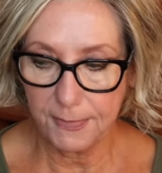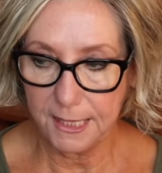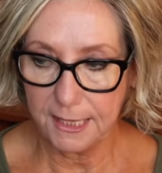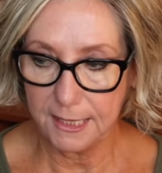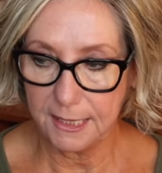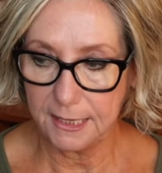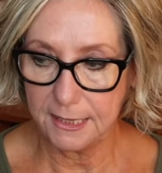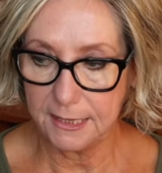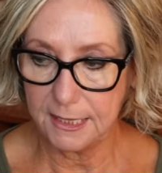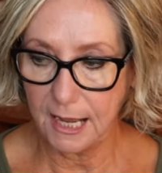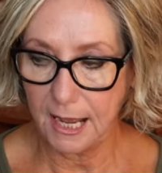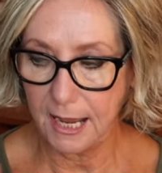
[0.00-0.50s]

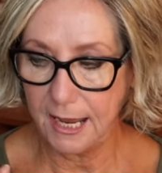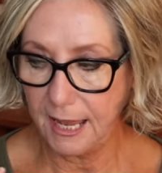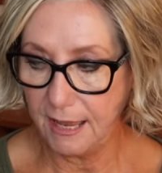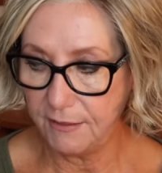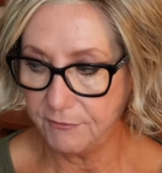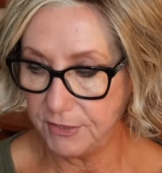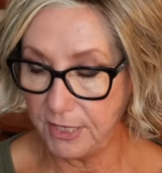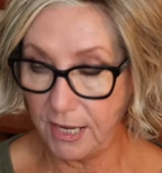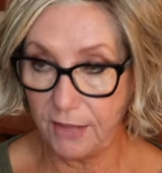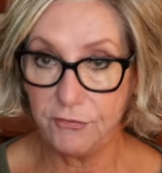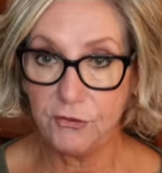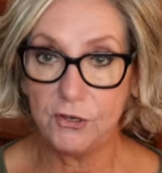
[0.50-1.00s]
it, I
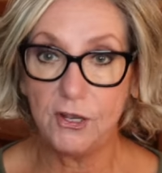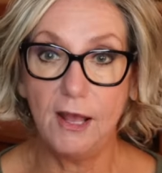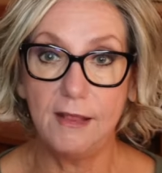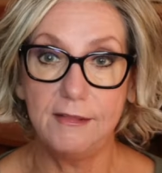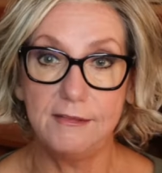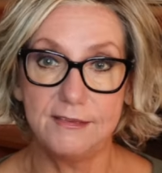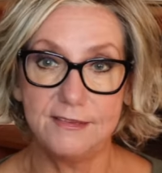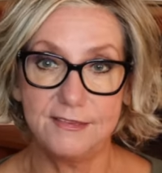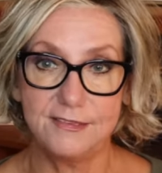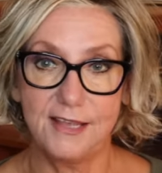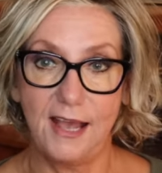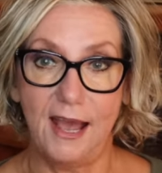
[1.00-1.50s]
have another
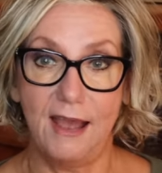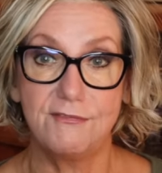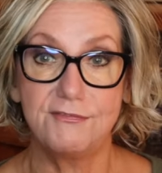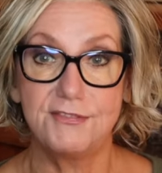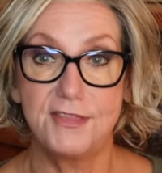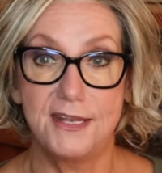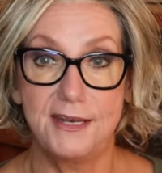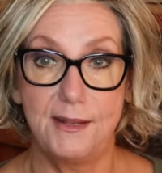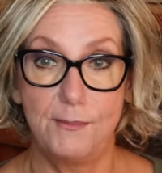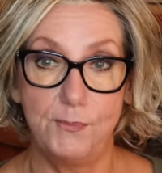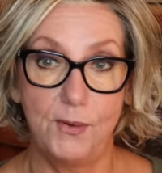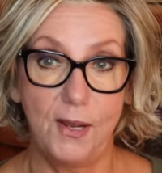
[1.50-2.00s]
color scarf
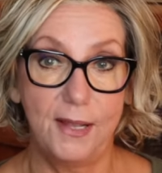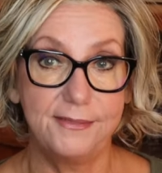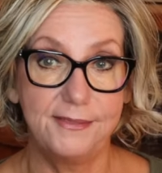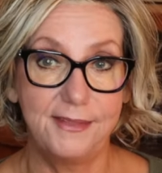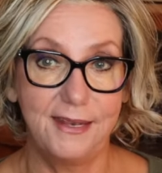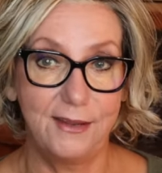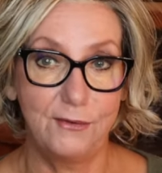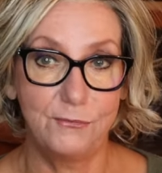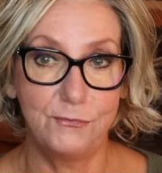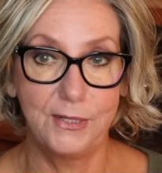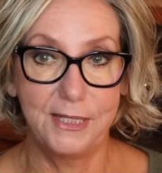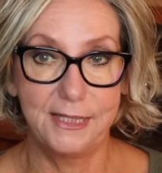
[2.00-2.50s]
that I bought
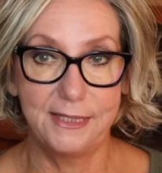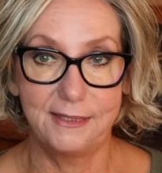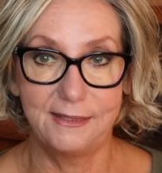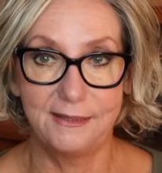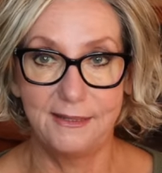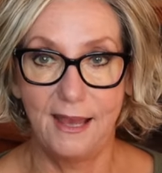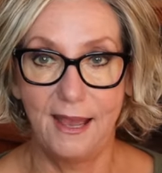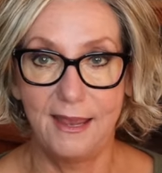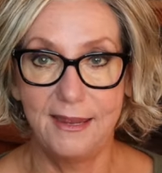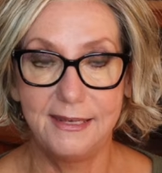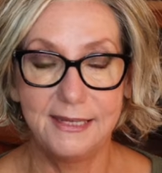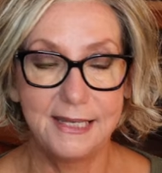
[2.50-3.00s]
that I really
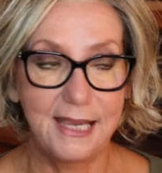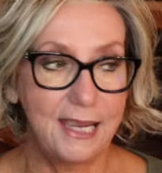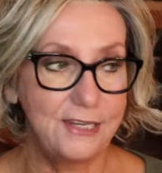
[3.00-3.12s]
like.